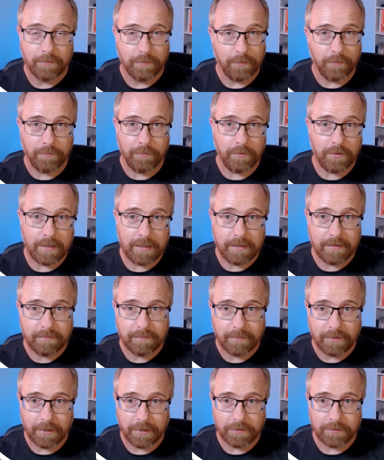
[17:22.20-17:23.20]
for free,
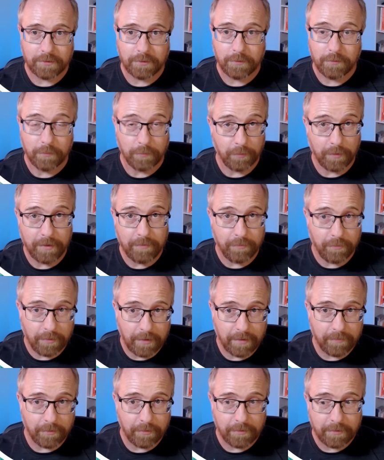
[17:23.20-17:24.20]
also free
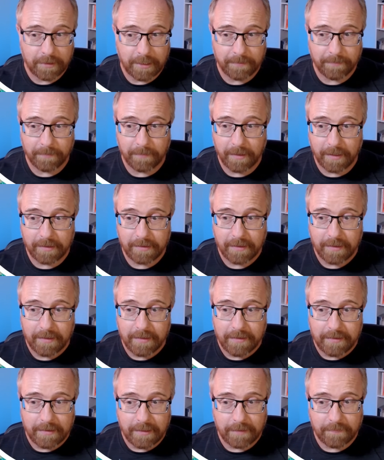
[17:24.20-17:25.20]
forever, keep in mind,
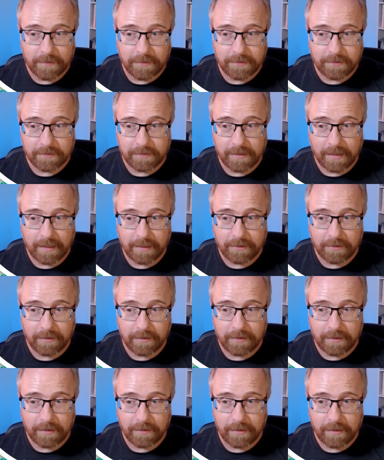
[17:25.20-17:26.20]
you have this
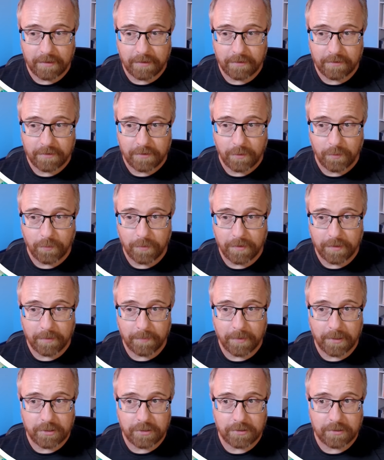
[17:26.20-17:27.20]
icon down here with a
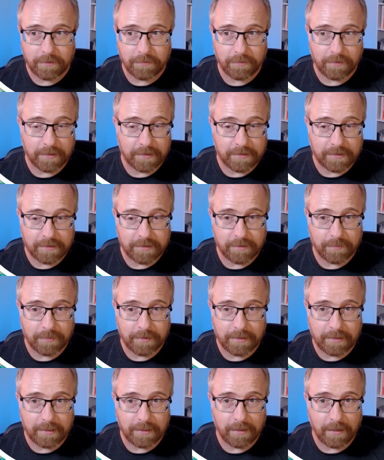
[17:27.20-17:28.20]
bunch of different
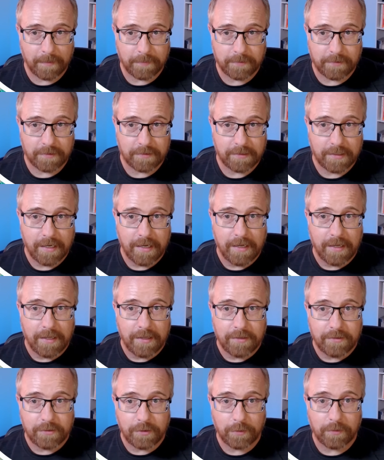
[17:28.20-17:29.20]
accessibility options.
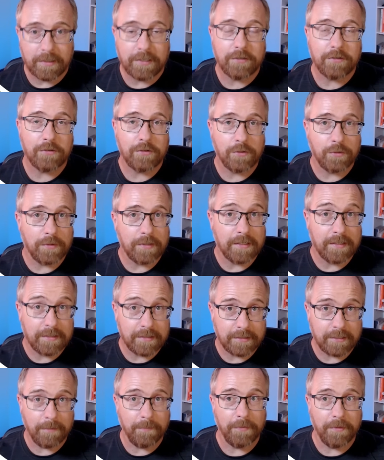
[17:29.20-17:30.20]
So at least you're doing
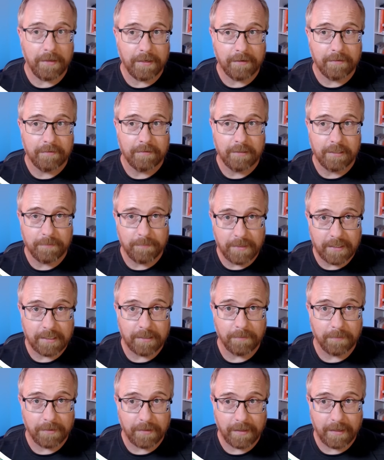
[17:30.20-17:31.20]
something to be
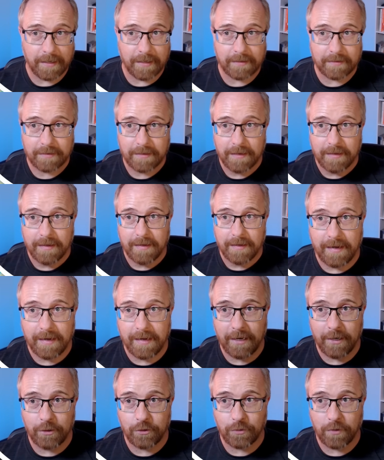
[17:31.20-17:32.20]
compliant
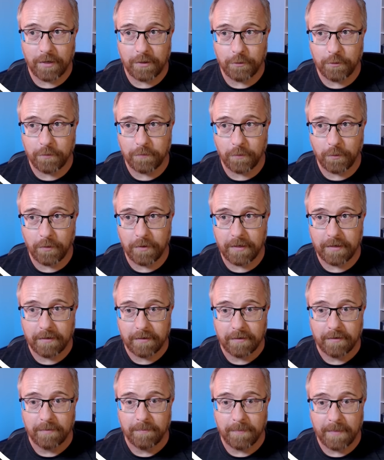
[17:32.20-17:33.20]
and try to avoid
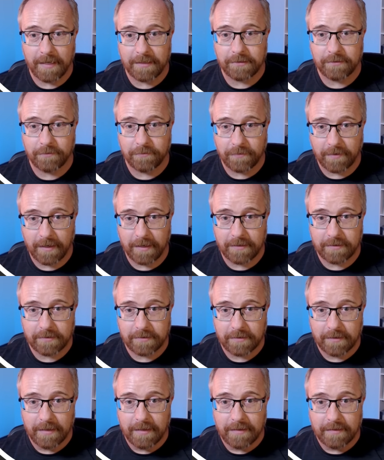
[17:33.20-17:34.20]
massive
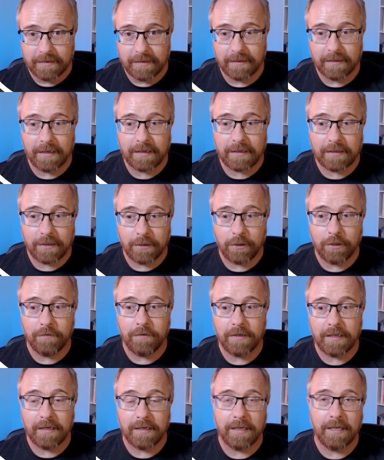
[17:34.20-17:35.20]
fines. The likelihood of
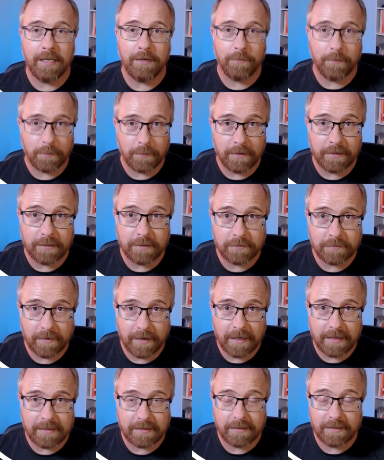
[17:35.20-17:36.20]
you getting hit with one of these
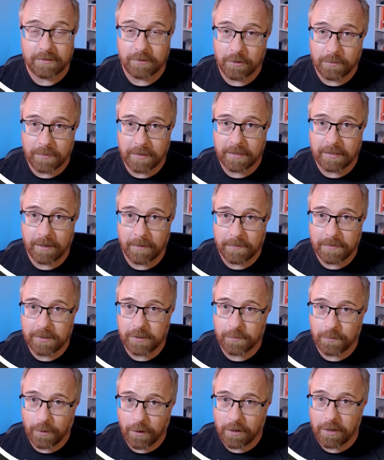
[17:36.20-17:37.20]
fines, unless you're a big company,
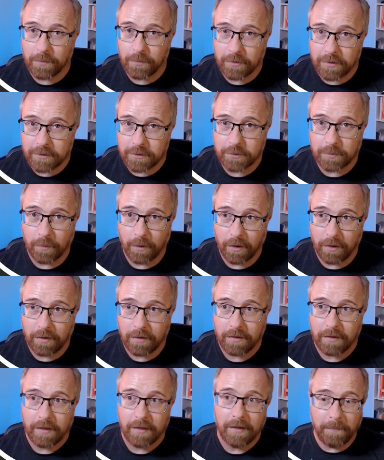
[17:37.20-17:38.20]
is probably pretty
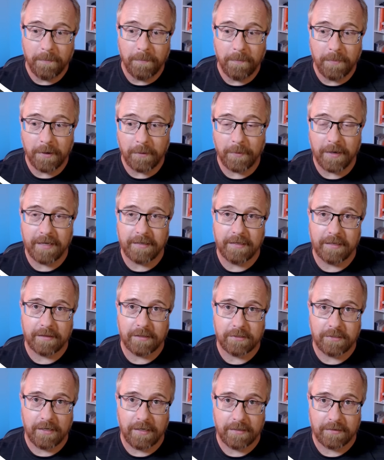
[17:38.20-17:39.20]
small, but why take
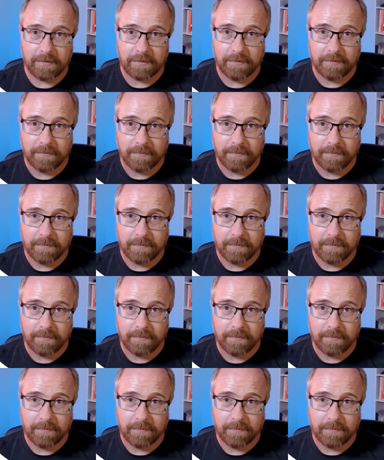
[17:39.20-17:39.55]
the chance?